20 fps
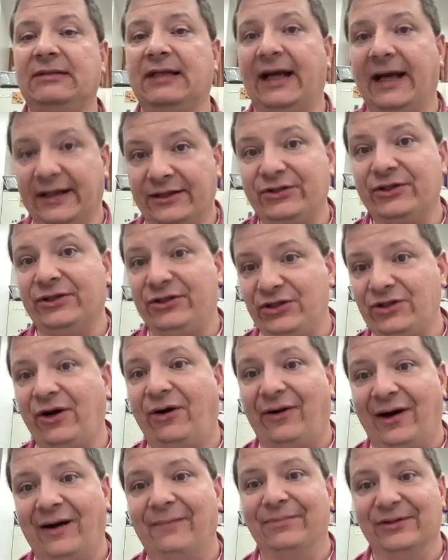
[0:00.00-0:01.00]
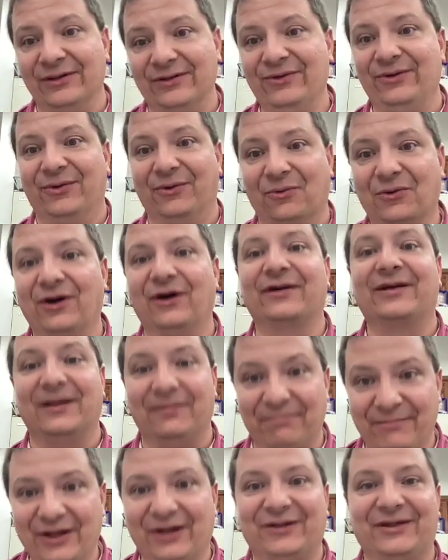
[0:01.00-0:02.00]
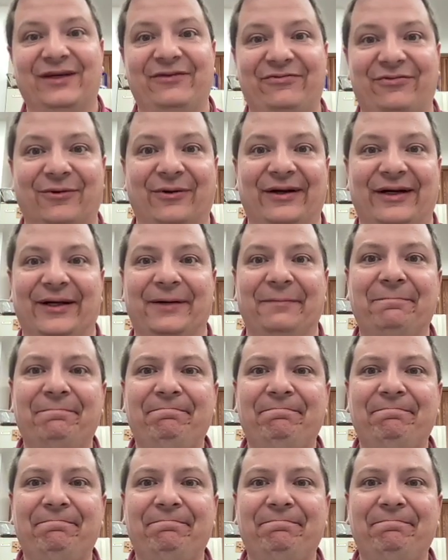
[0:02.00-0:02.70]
actually show up and do the work and build it for you.